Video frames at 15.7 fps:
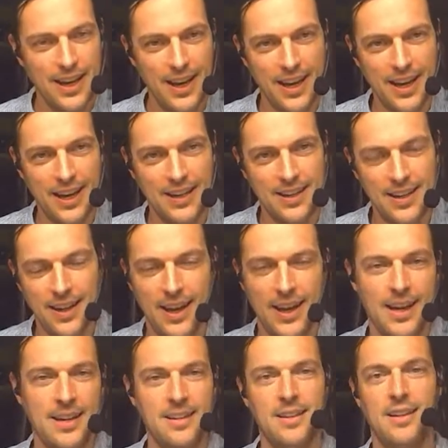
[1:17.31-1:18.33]
And
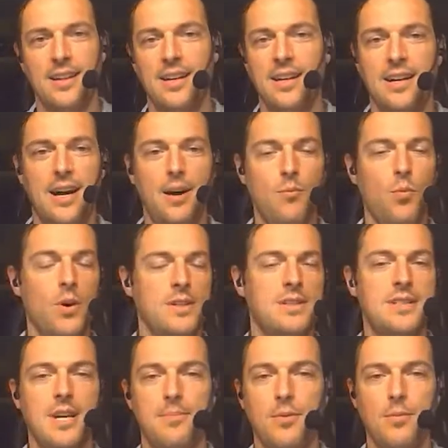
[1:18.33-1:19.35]
and uh, I'm one
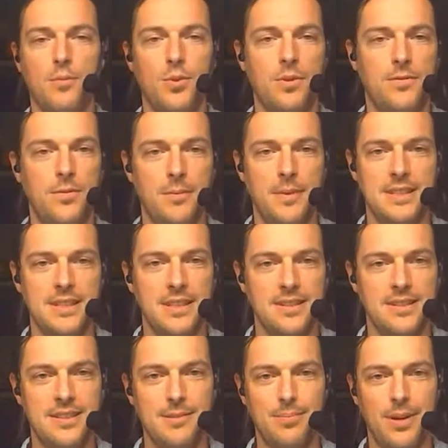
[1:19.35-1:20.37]
step removed from the
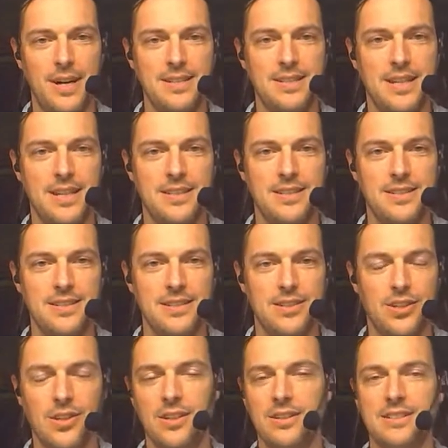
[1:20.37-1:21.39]
DLC process
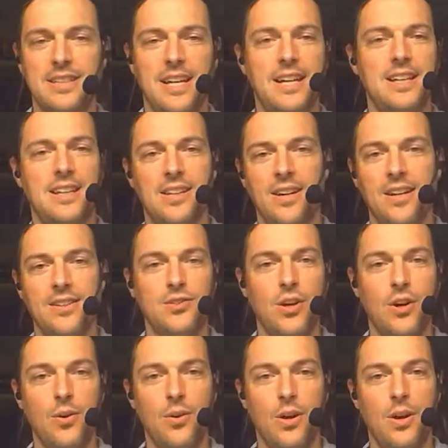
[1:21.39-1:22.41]
currently taking it on.
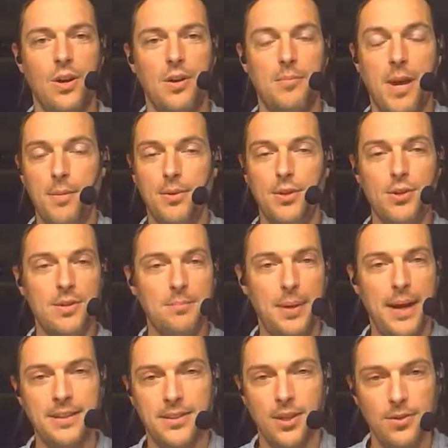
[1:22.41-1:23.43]
So maybe you can
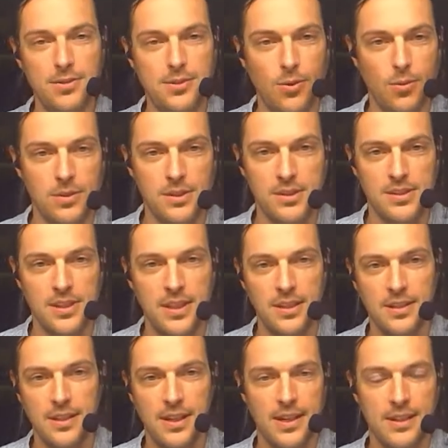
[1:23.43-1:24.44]
paint those corners
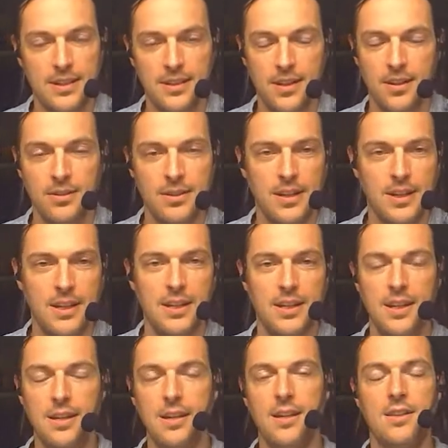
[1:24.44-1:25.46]
in, and you know,
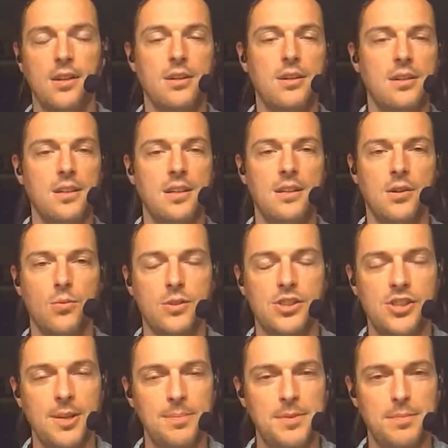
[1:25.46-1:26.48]
e- either either we're
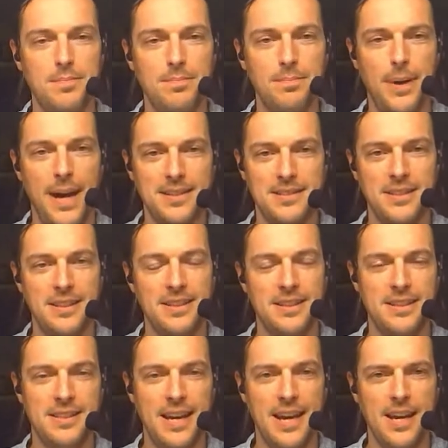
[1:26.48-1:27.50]
ships passing in
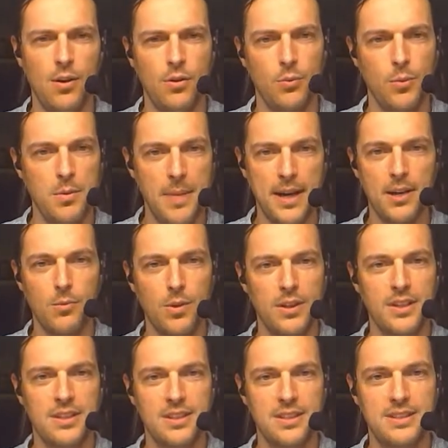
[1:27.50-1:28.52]
the day, or we make a
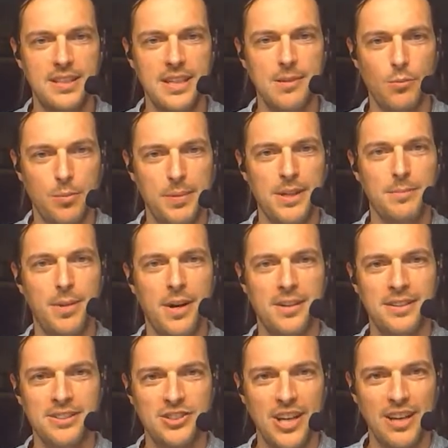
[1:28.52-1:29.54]
really good team. We're peanut
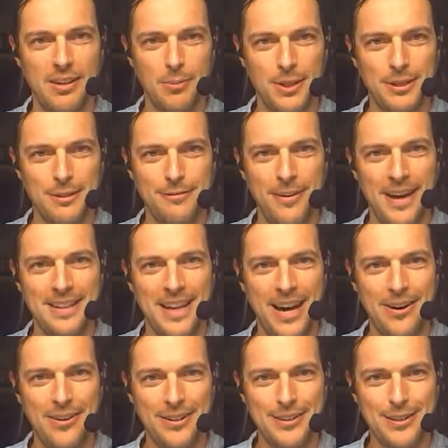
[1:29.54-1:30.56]
butter and jelly. We're going to find
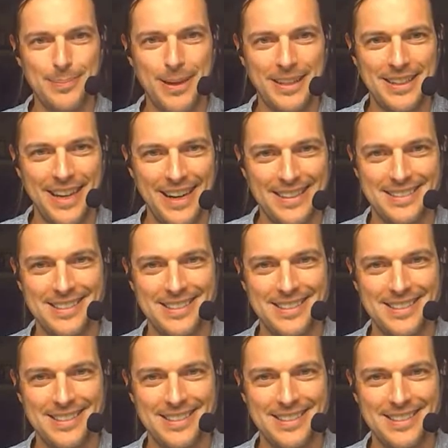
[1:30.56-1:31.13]
out on this podcast.